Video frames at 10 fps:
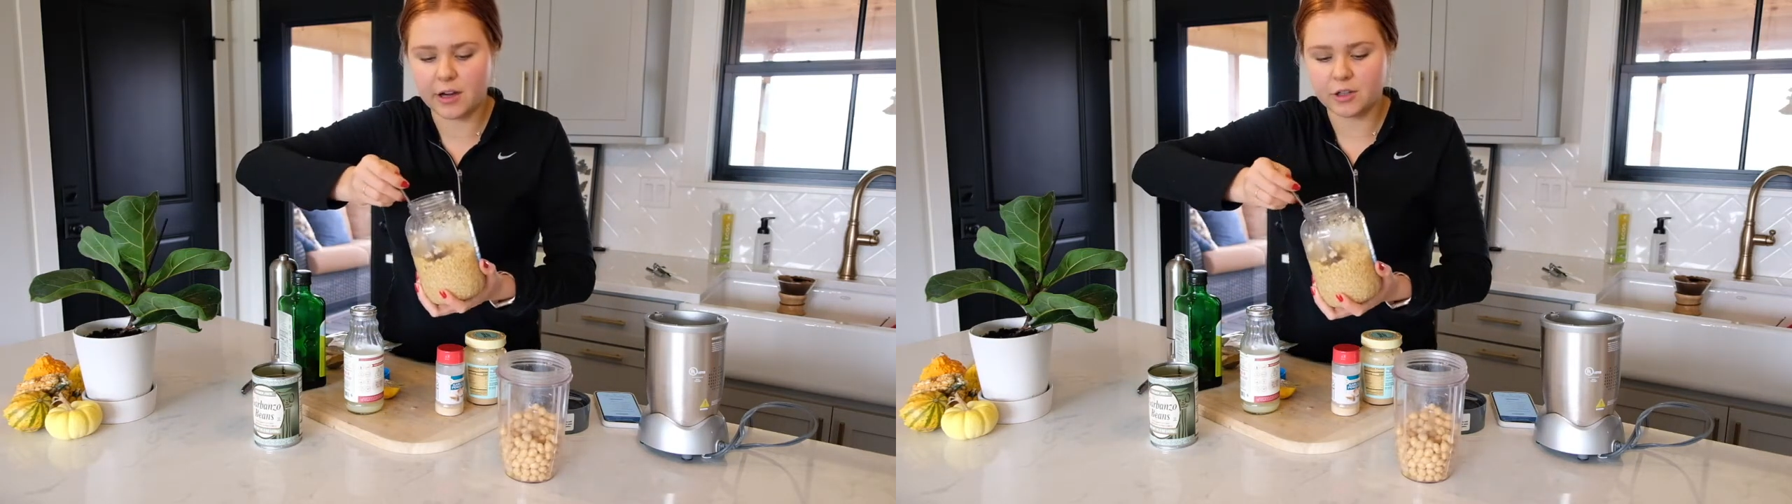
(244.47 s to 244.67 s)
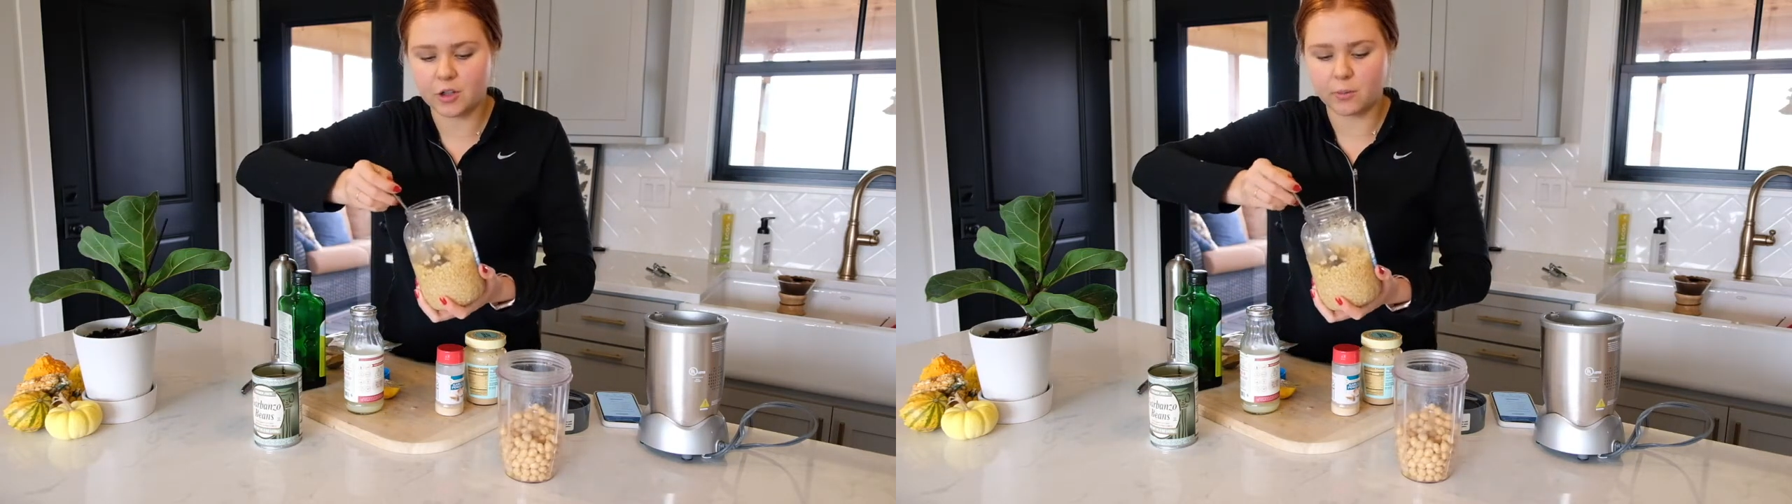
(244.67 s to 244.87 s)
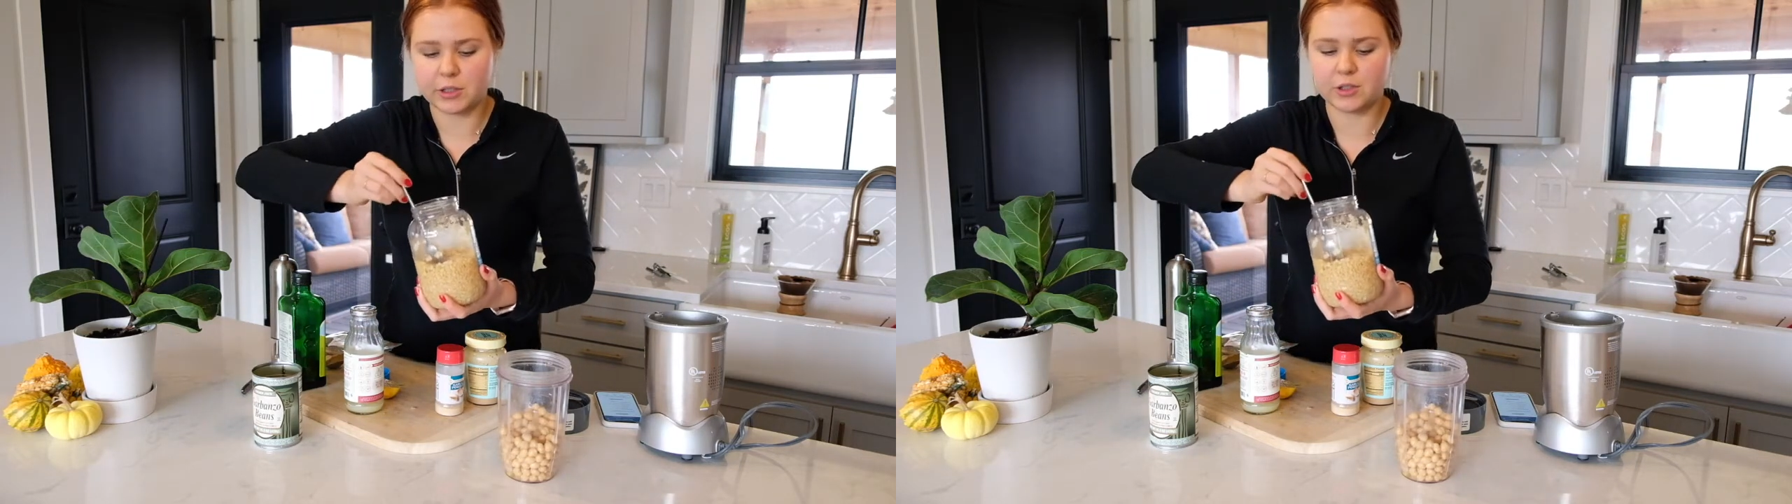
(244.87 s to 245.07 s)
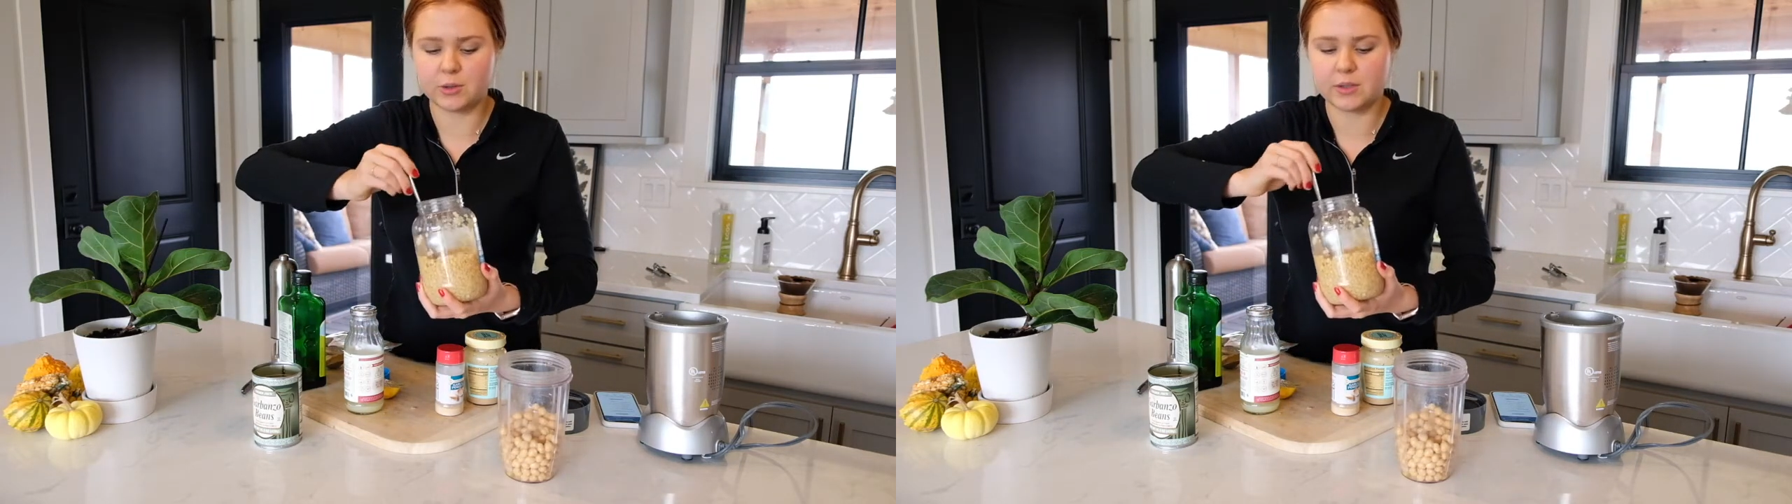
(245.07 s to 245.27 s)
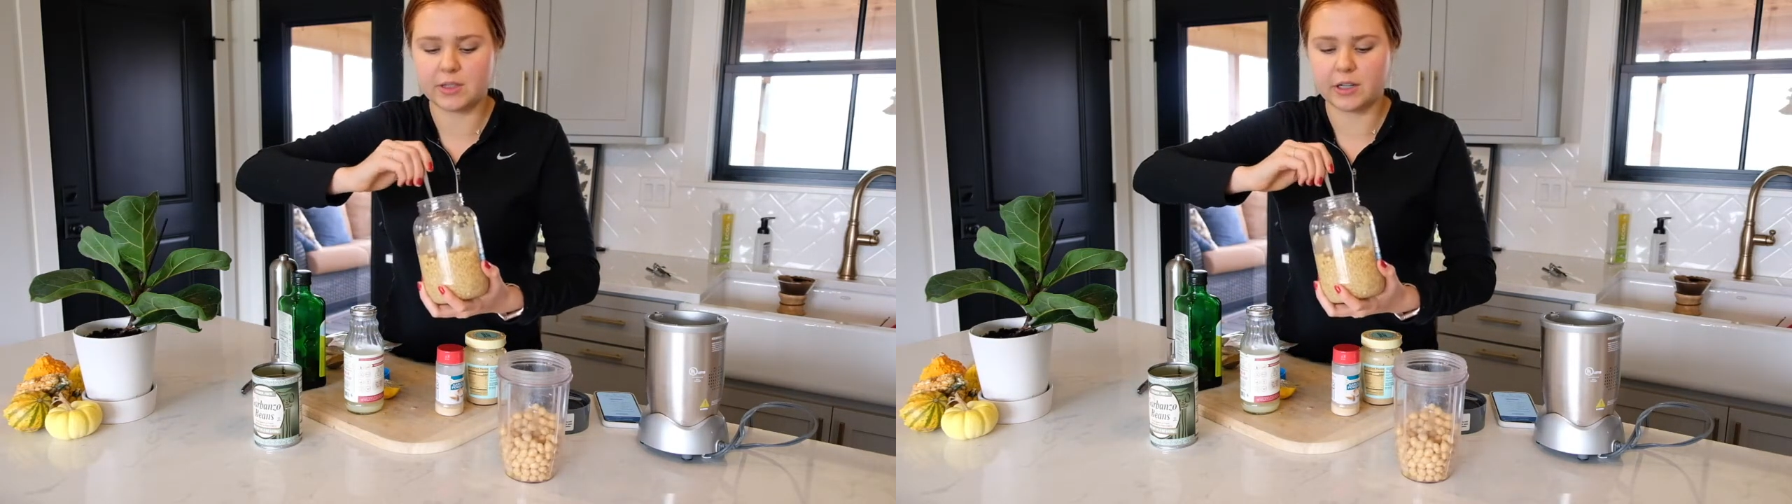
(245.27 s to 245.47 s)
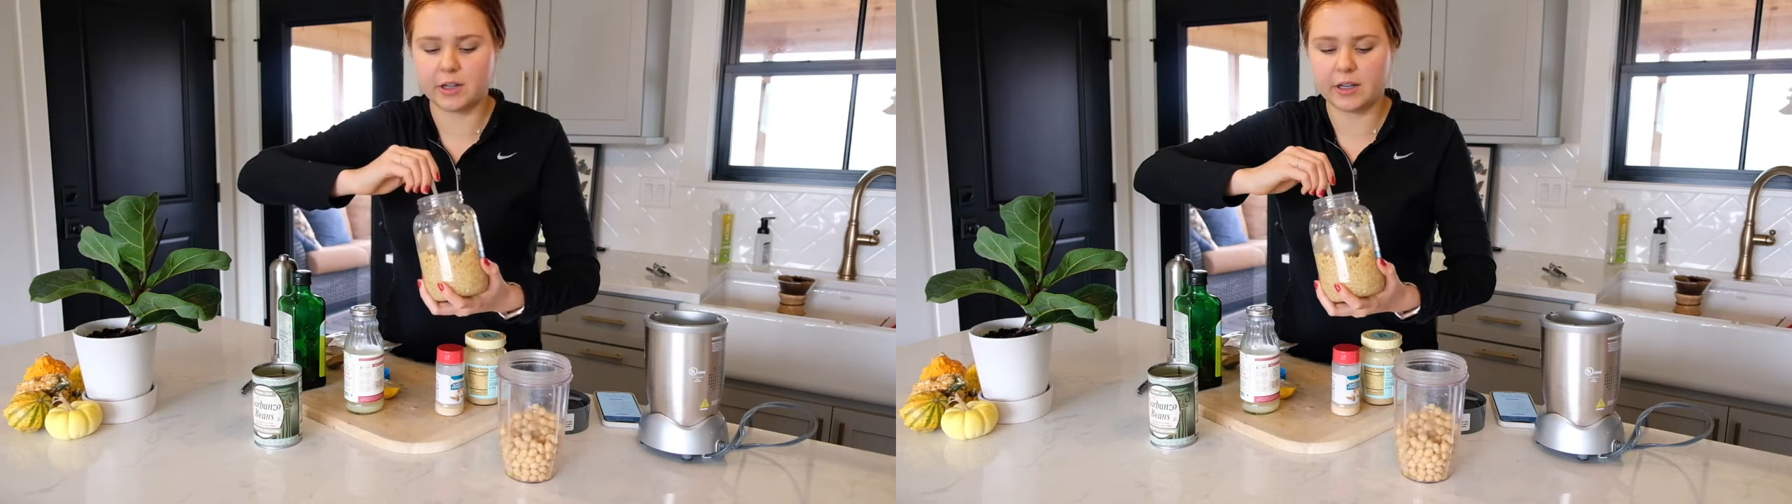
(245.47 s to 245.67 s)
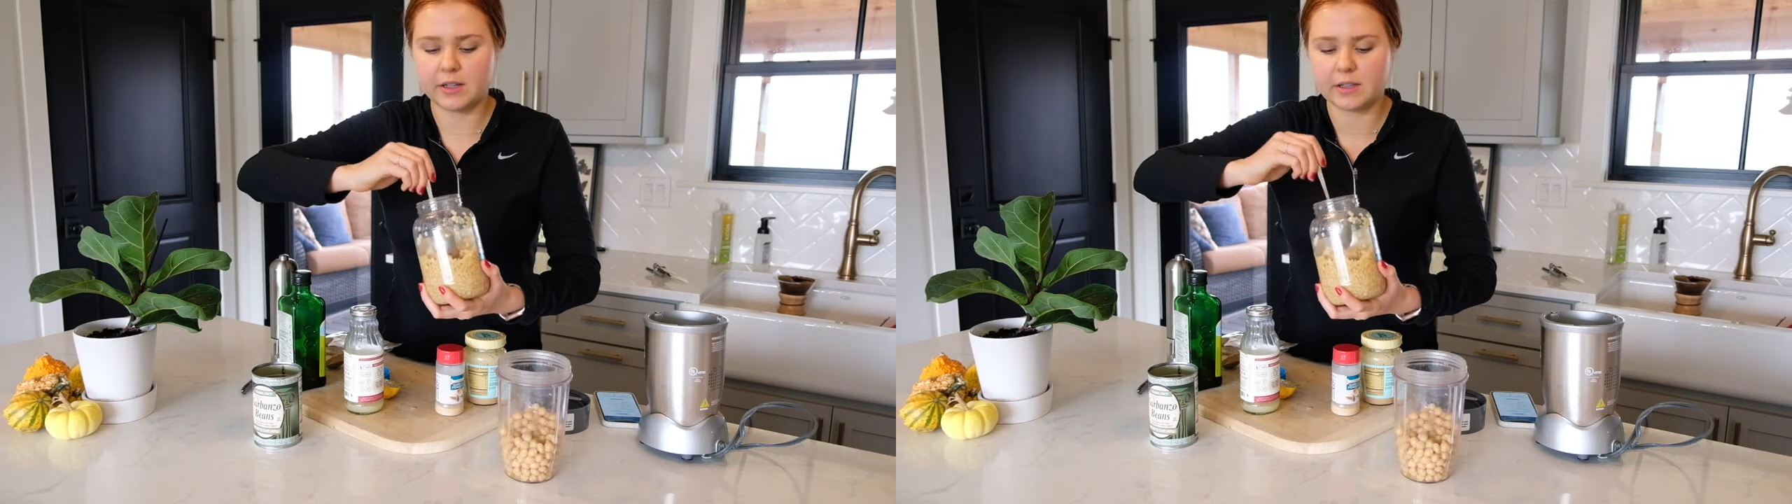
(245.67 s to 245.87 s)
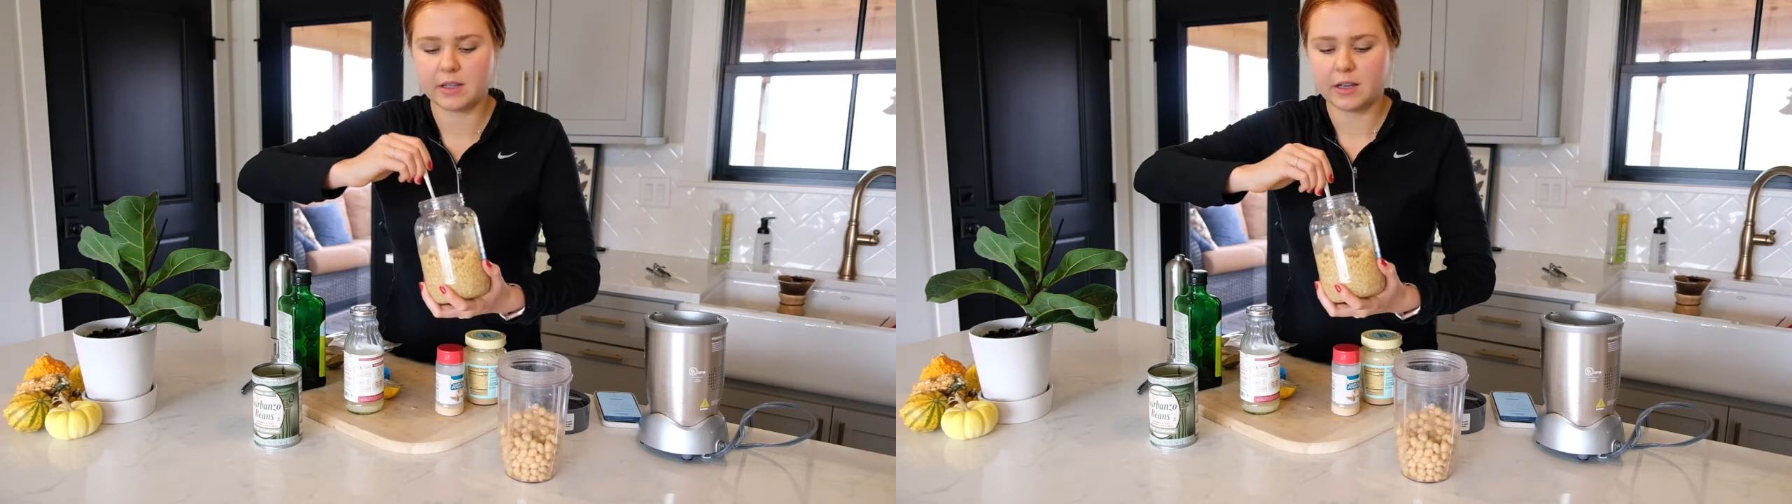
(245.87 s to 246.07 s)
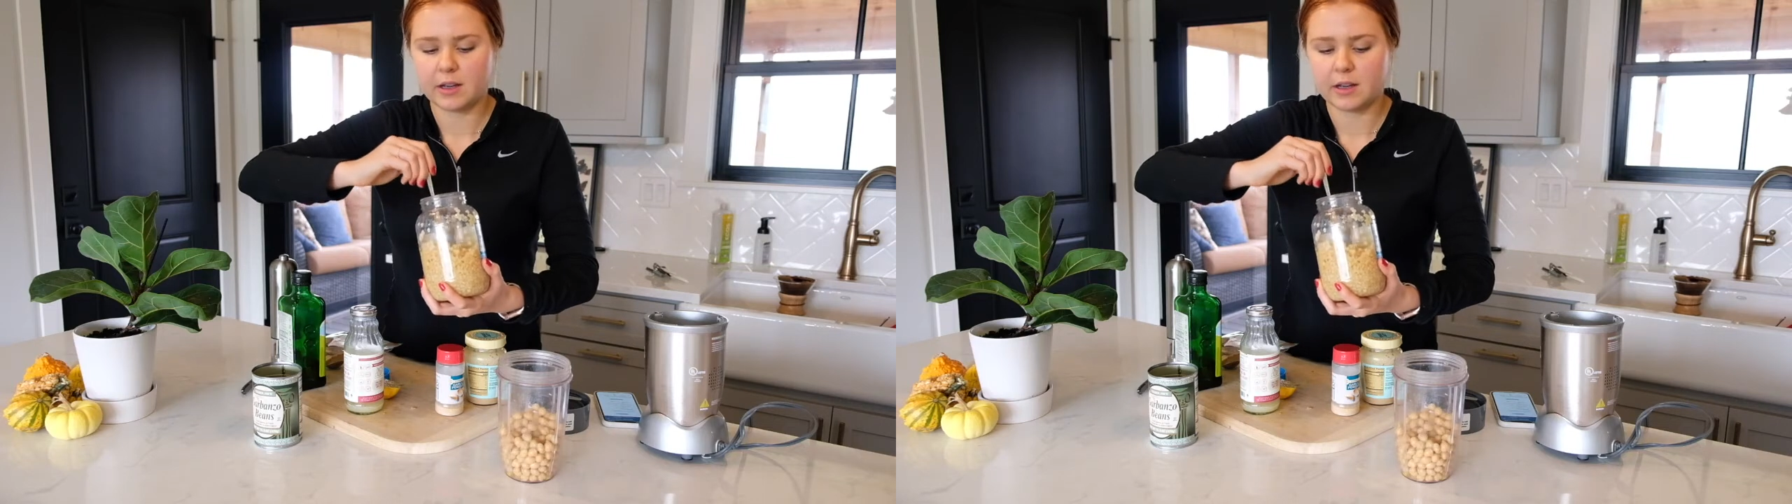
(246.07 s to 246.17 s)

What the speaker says: and don't be too serious.